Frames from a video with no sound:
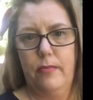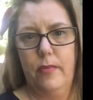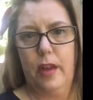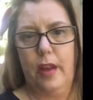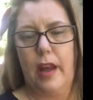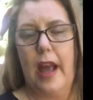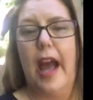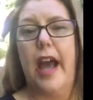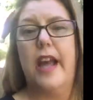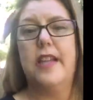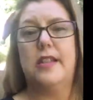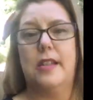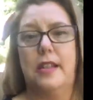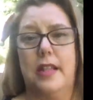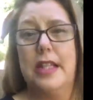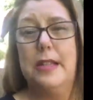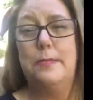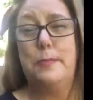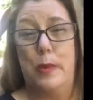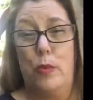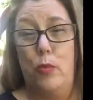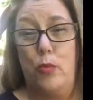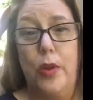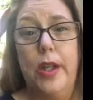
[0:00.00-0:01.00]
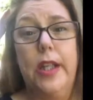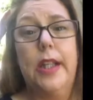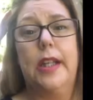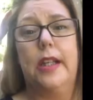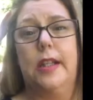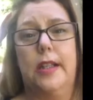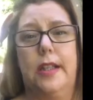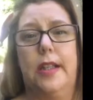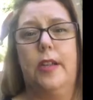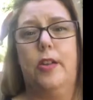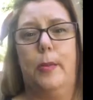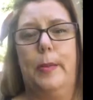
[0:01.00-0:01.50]
Okay, so let's be really
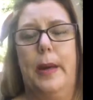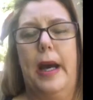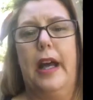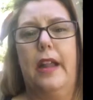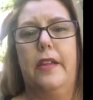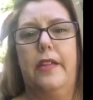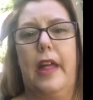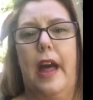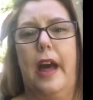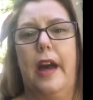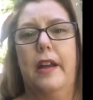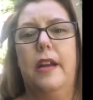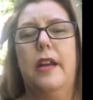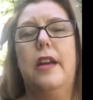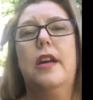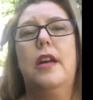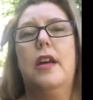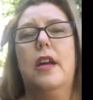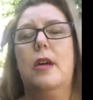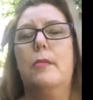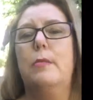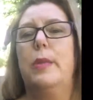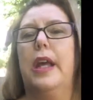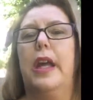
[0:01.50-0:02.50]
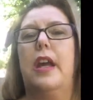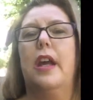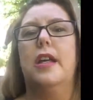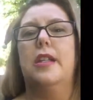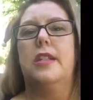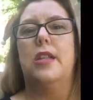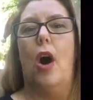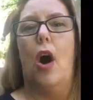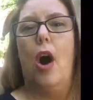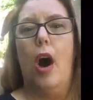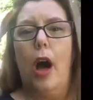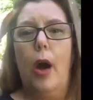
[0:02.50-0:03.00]
clear about that,
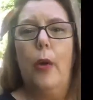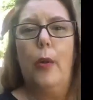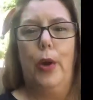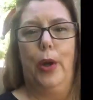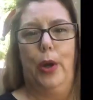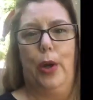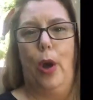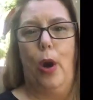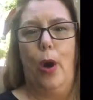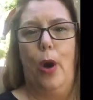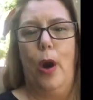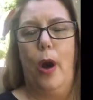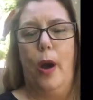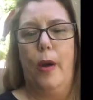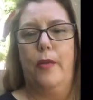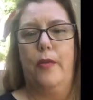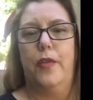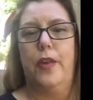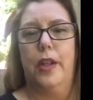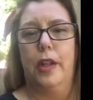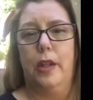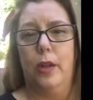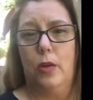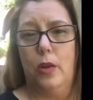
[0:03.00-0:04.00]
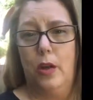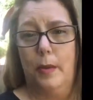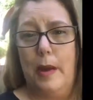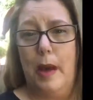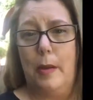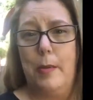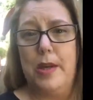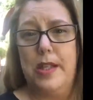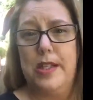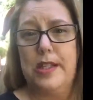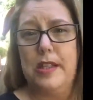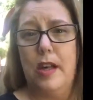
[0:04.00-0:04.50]
because I want to go home feeling good
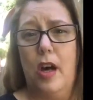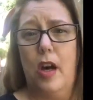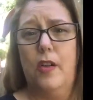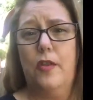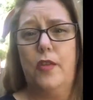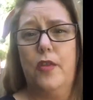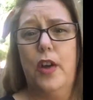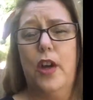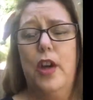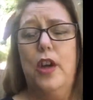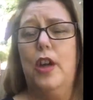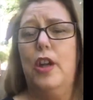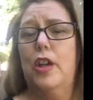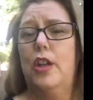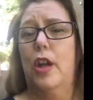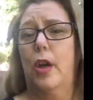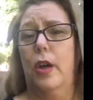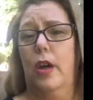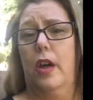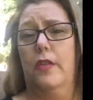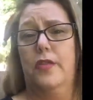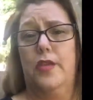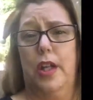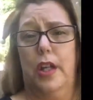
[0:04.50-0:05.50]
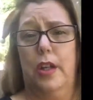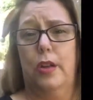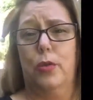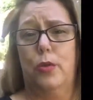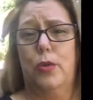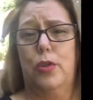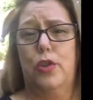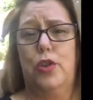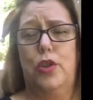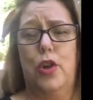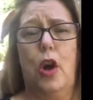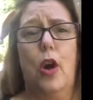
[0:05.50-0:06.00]
about myself, knowing I've done a
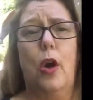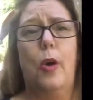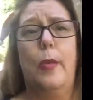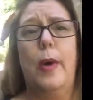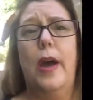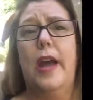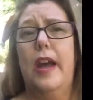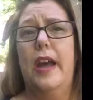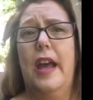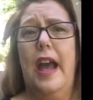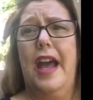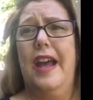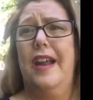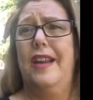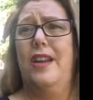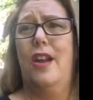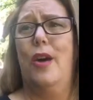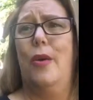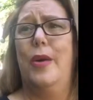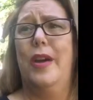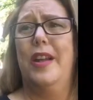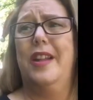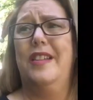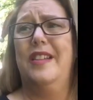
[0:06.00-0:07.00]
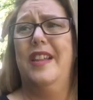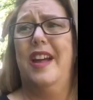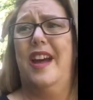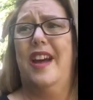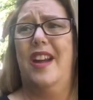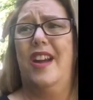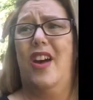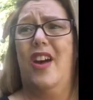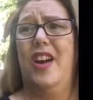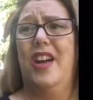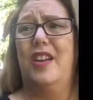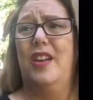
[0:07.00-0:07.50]
good job, and knowing
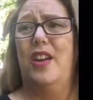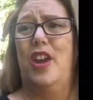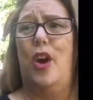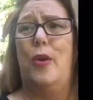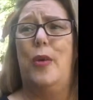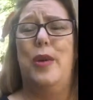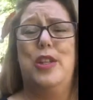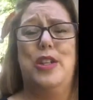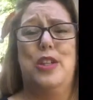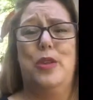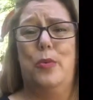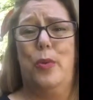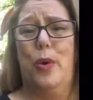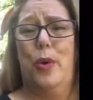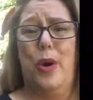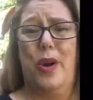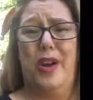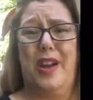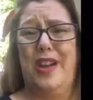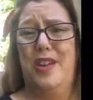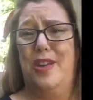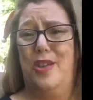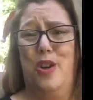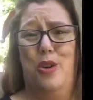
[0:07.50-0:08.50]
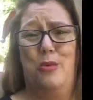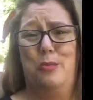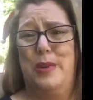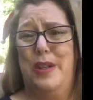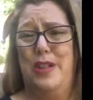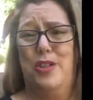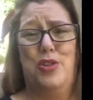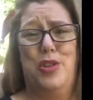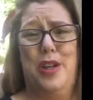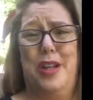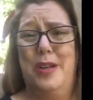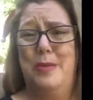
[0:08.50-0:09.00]
that I can go into work and not
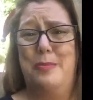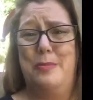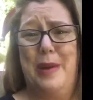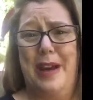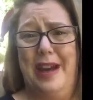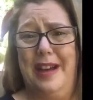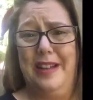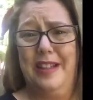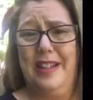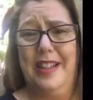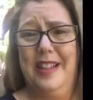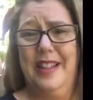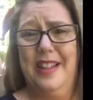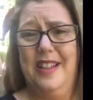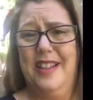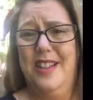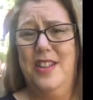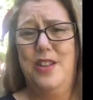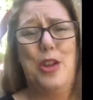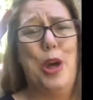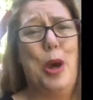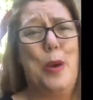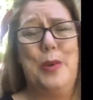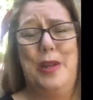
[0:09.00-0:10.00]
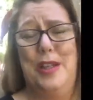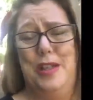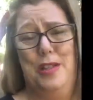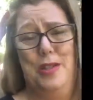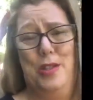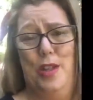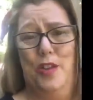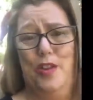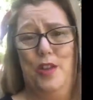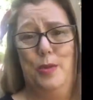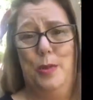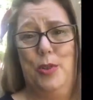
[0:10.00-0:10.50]
be treated badly. Nobody
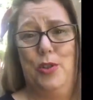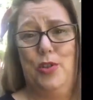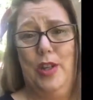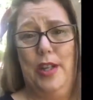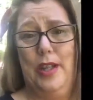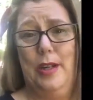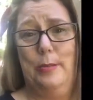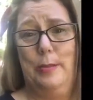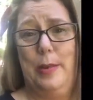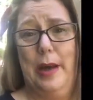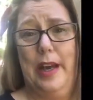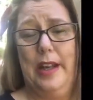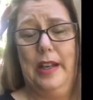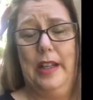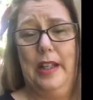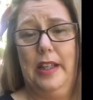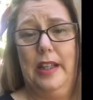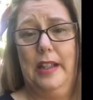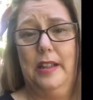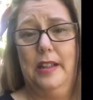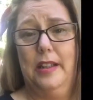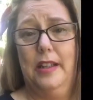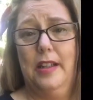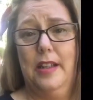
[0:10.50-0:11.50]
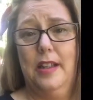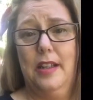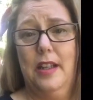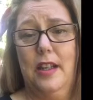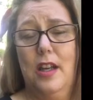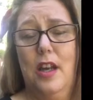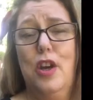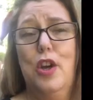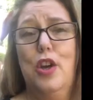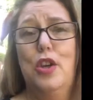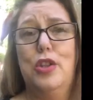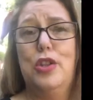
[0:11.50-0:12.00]
deserves to be treated badly.
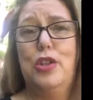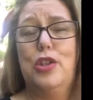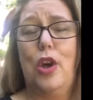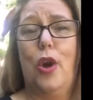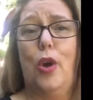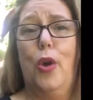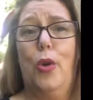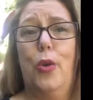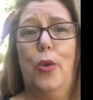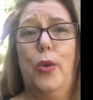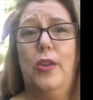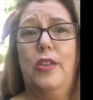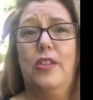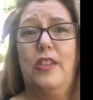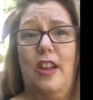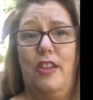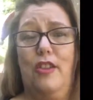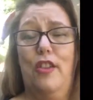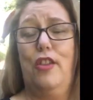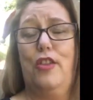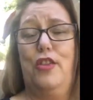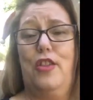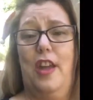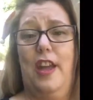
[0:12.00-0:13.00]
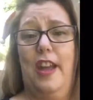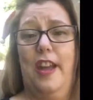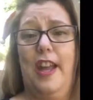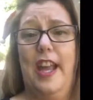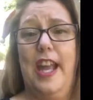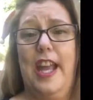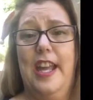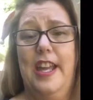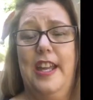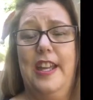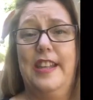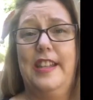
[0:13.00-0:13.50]
So the other
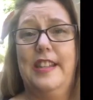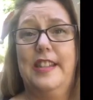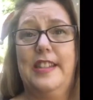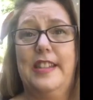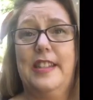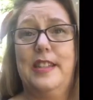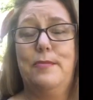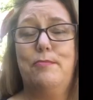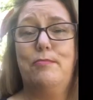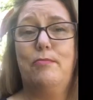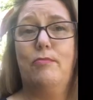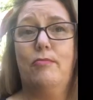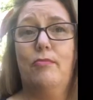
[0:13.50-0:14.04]
thing is,